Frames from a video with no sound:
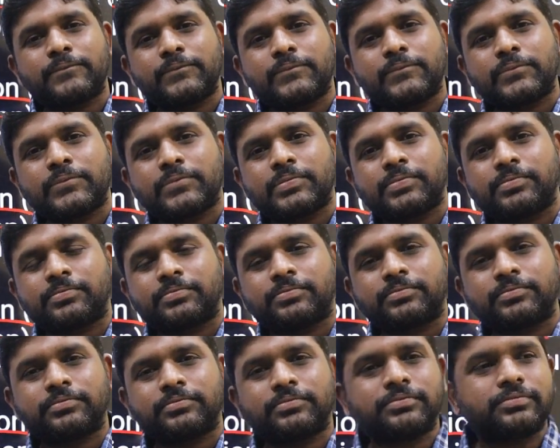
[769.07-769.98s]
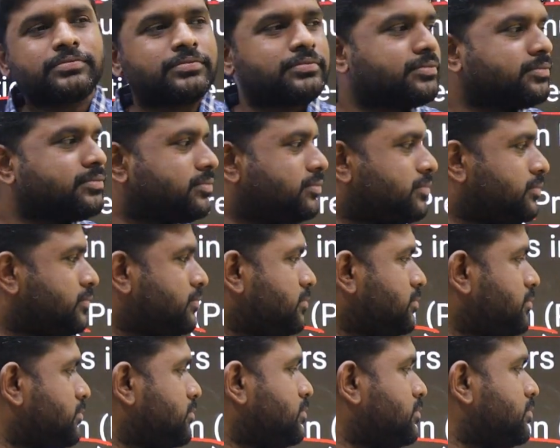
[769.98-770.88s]

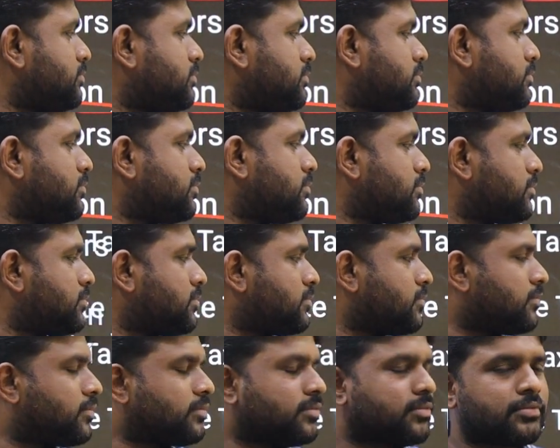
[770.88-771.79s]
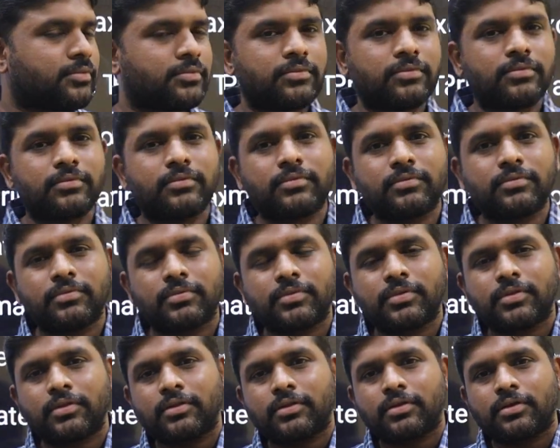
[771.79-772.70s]

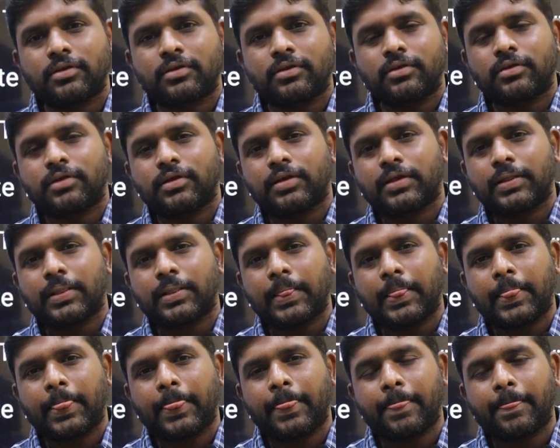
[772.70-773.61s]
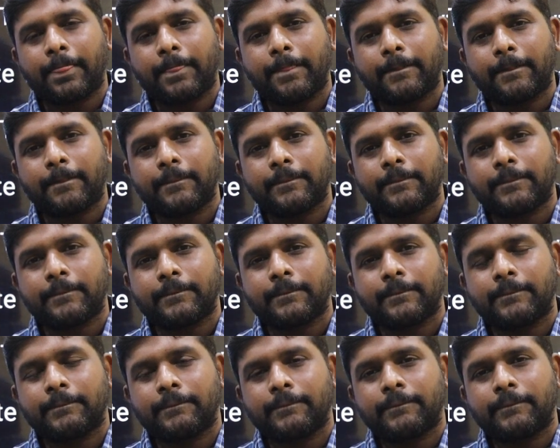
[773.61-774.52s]

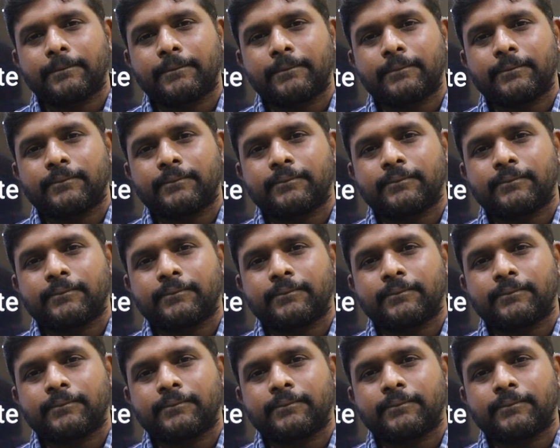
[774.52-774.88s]
No one is speaking in this clip.